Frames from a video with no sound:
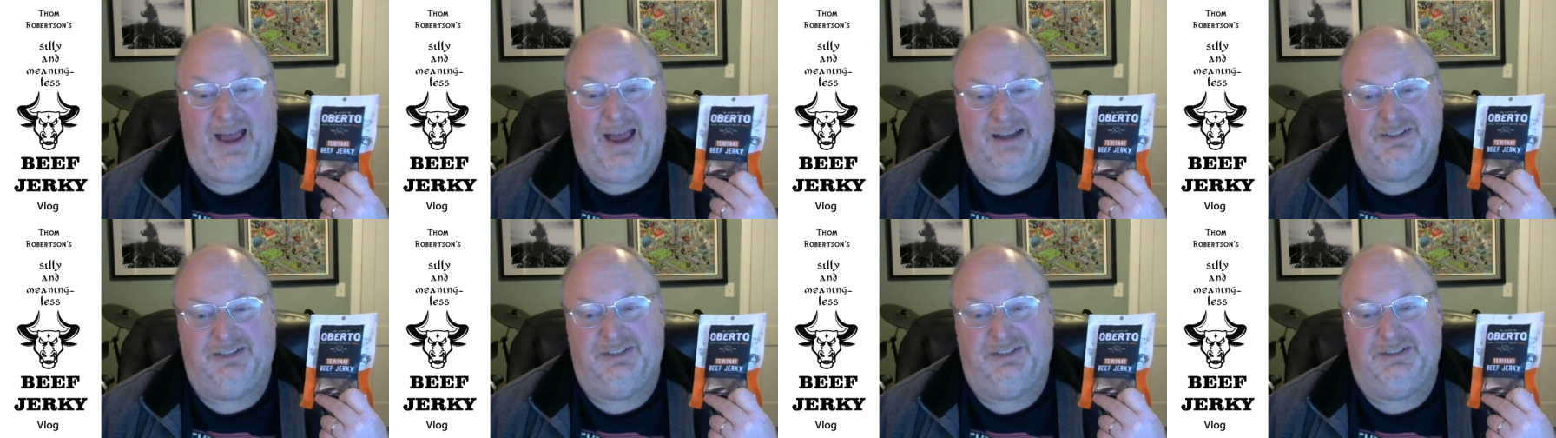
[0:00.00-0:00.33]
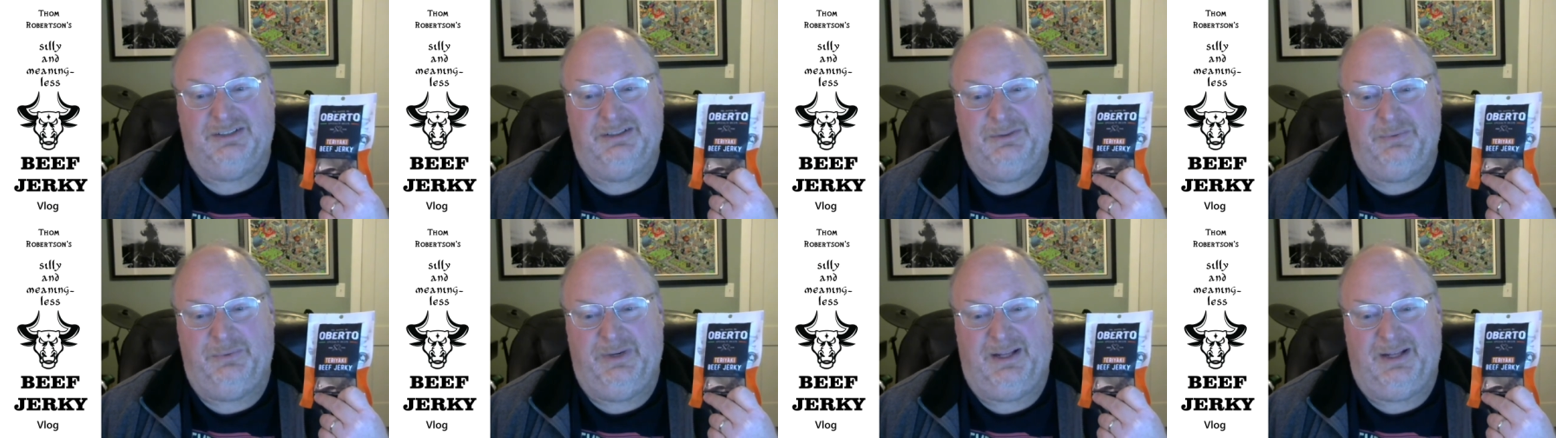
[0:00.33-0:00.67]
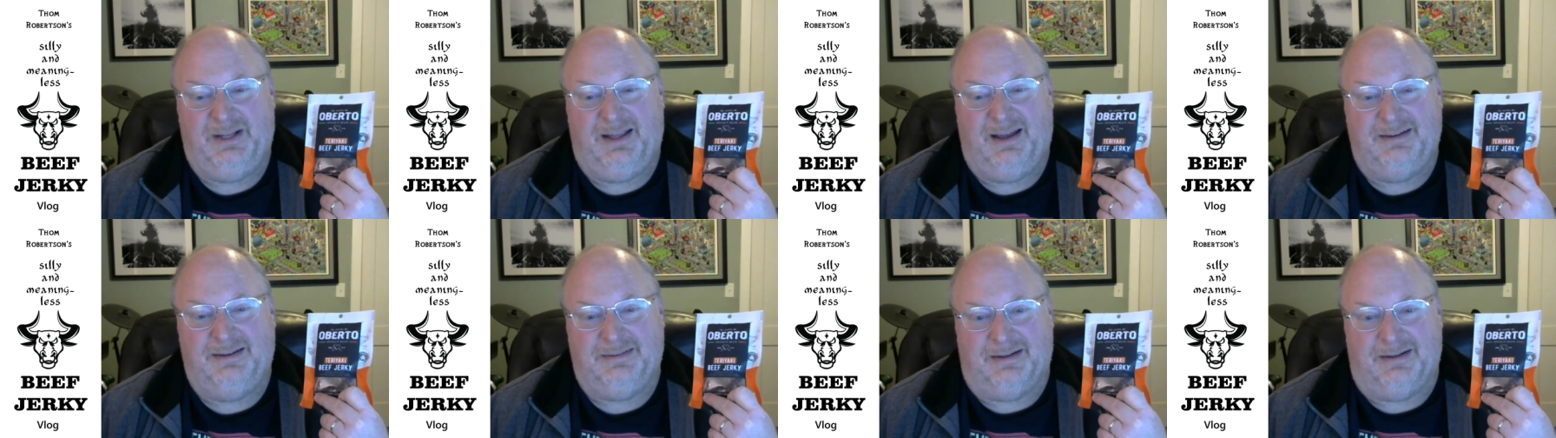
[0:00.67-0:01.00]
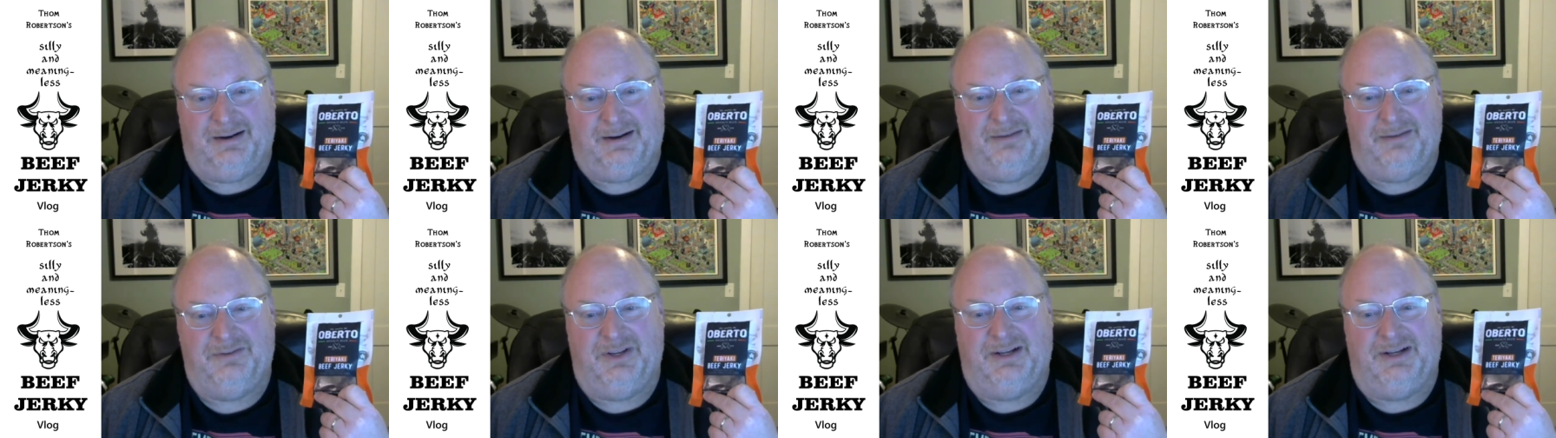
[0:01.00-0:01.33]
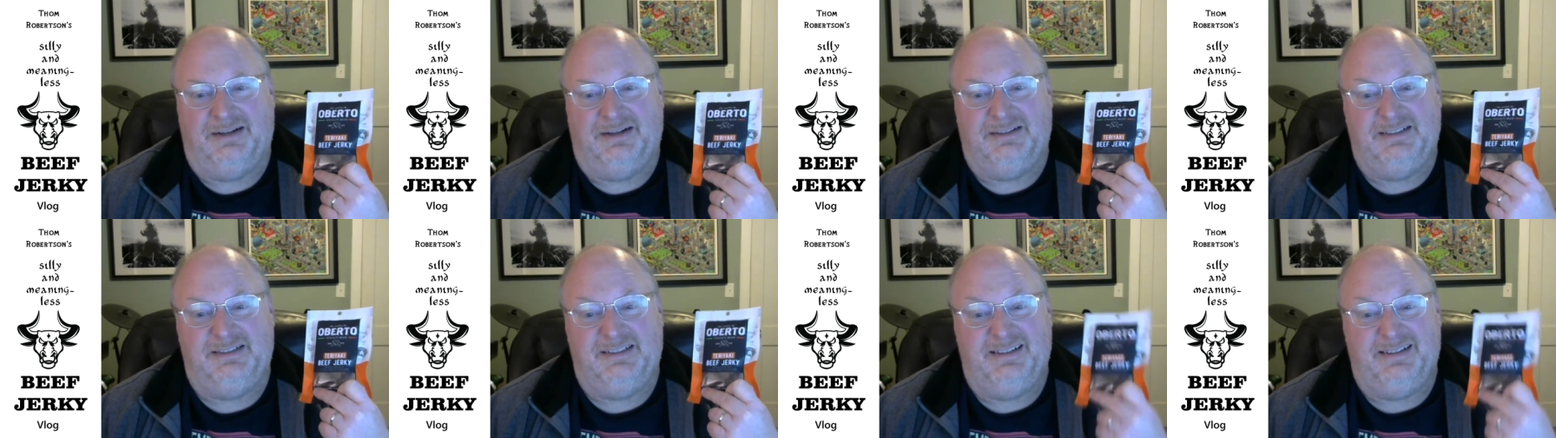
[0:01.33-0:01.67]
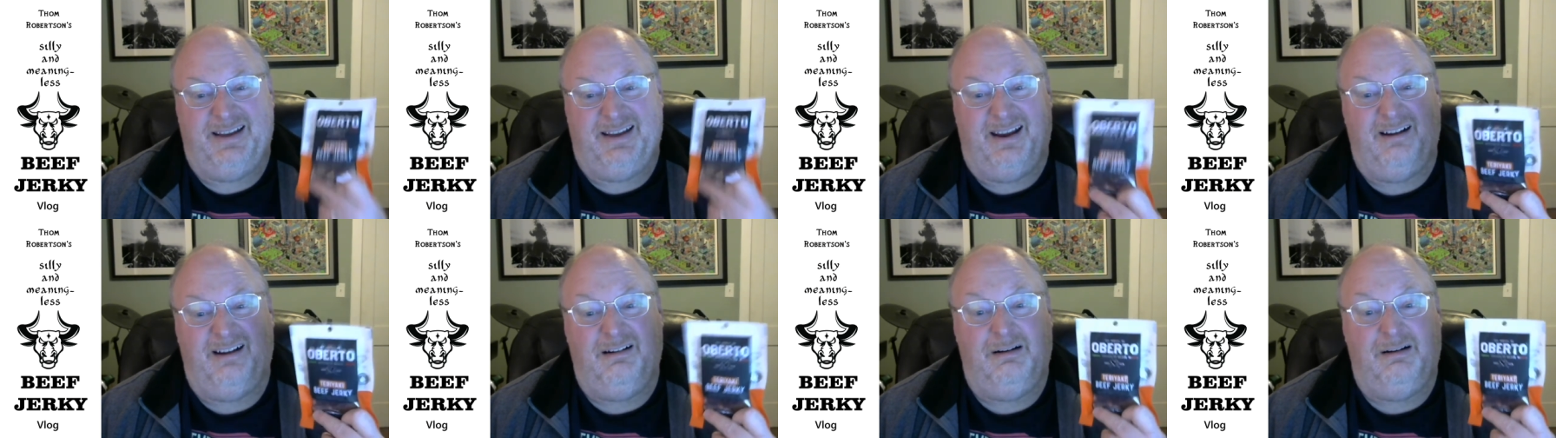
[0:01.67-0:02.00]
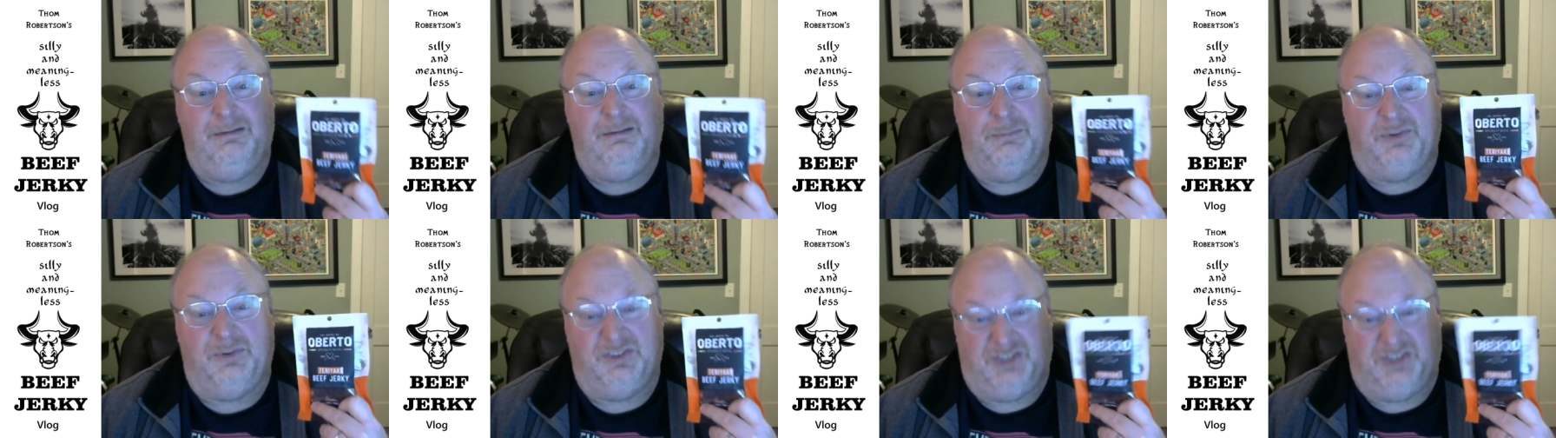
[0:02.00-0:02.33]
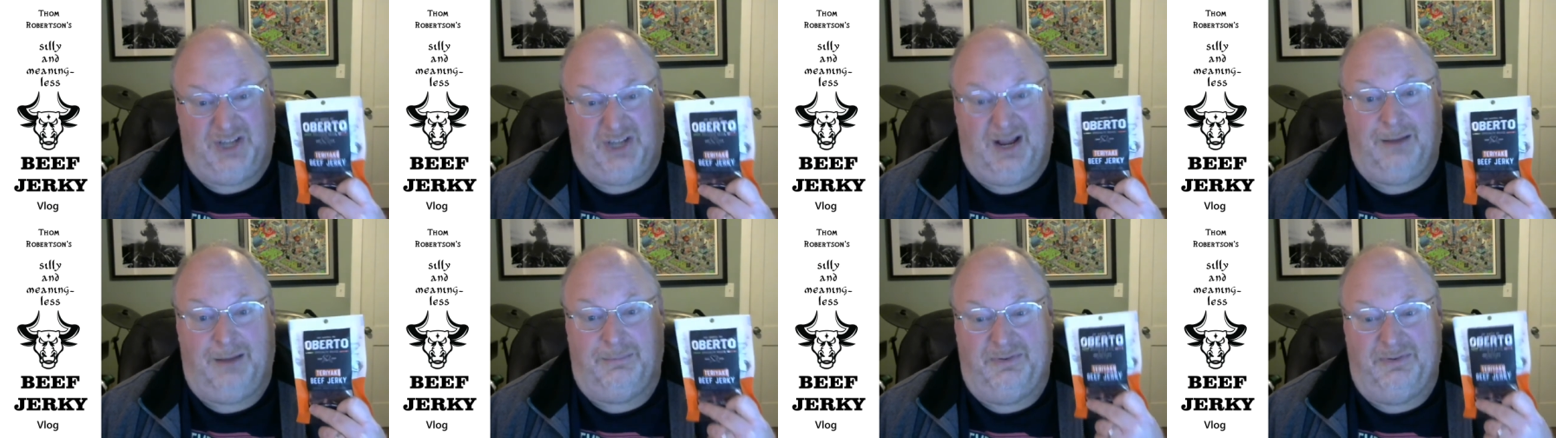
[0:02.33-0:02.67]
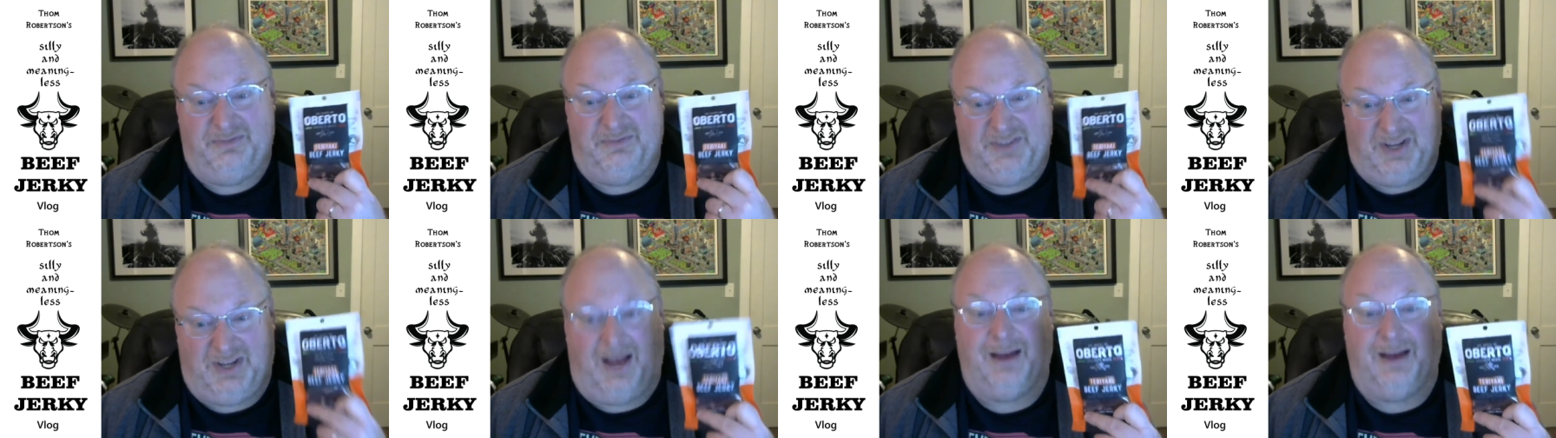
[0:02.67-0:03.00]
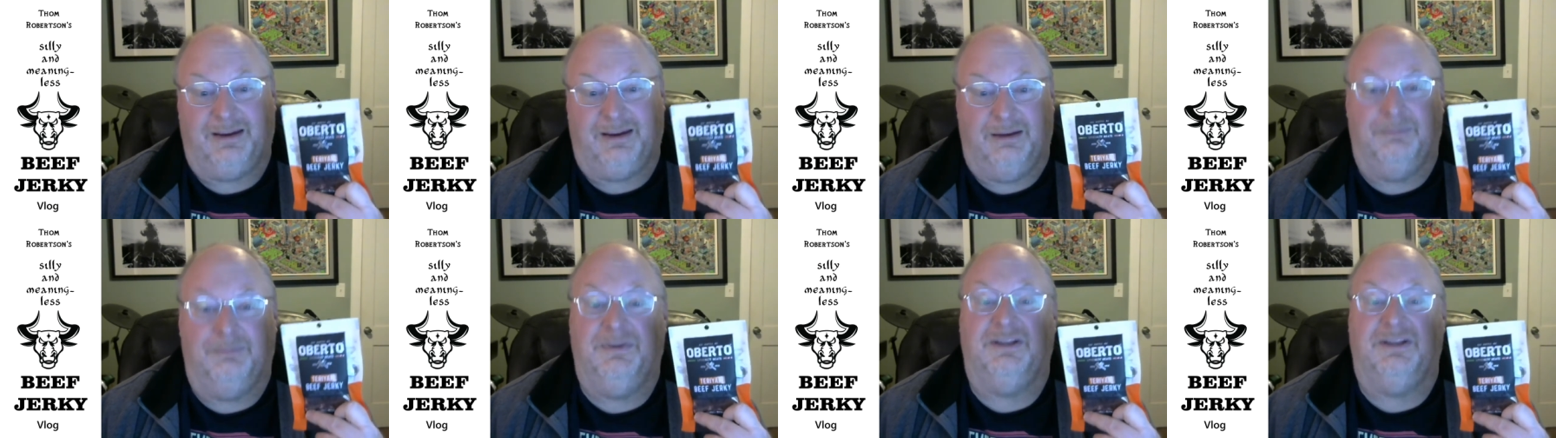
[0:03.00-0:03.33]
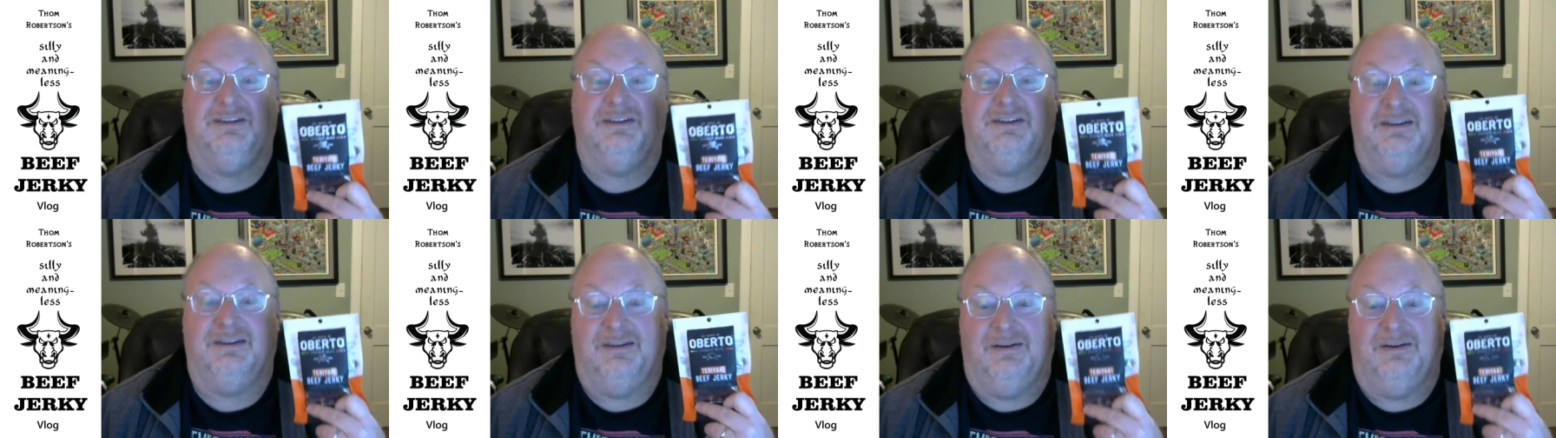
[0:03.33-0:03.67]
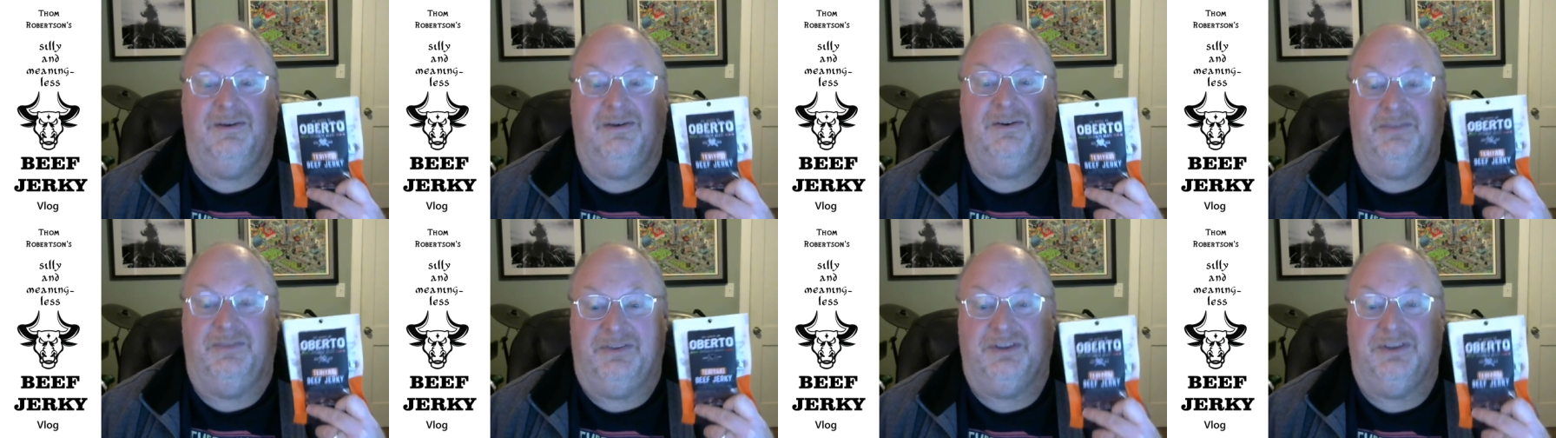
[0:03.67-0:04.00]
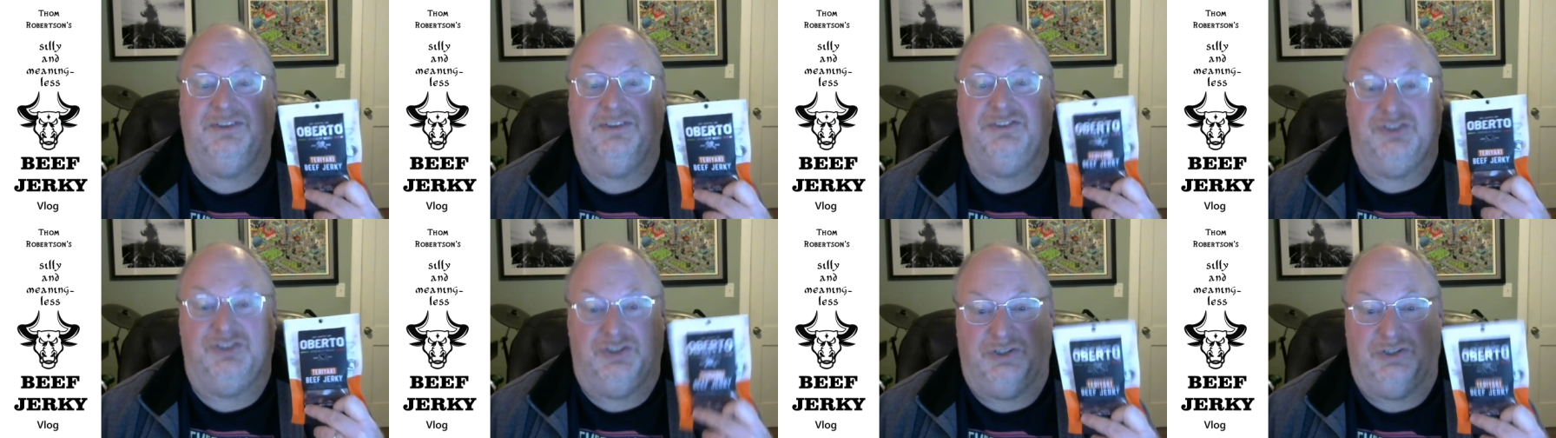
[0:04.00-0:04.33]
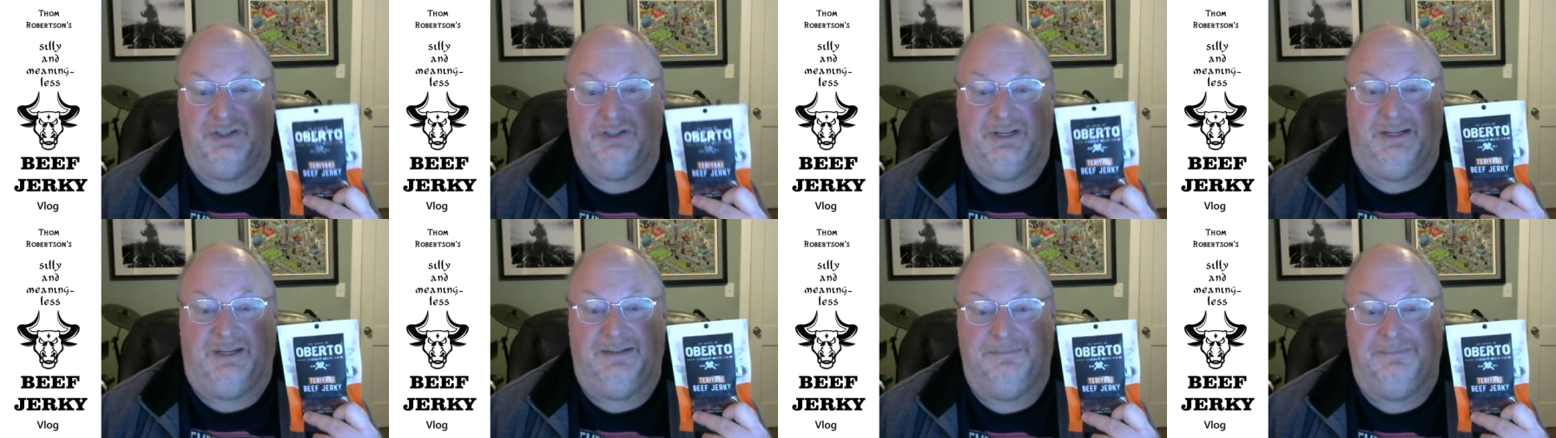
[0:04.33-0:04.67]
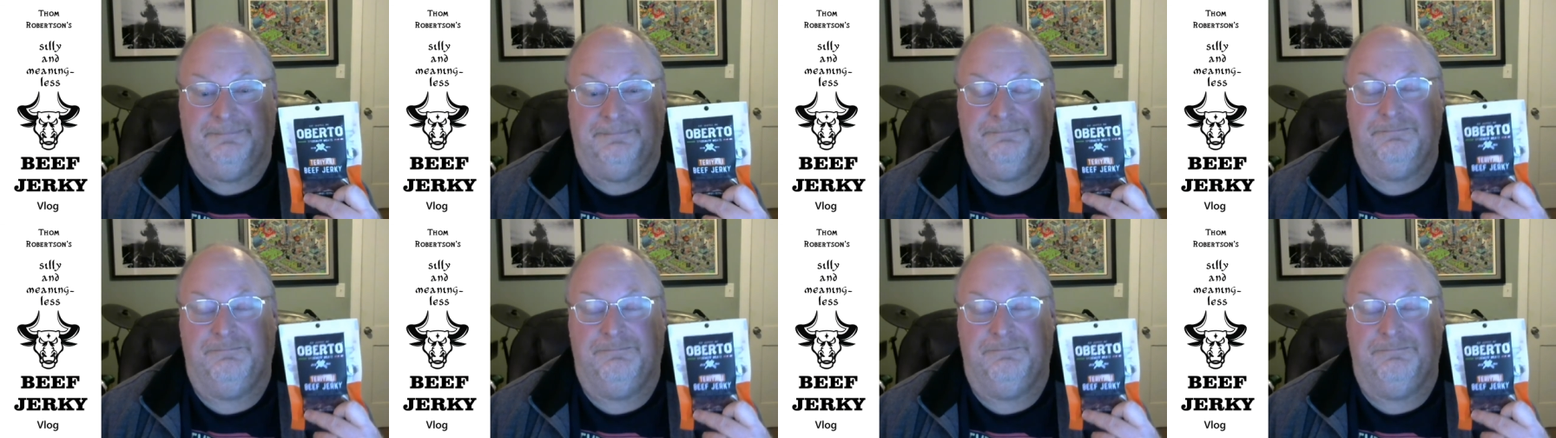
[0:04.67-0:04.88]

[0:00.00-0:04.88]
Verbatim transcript: actually realized that I've done a terrible job of documenting all this jerky.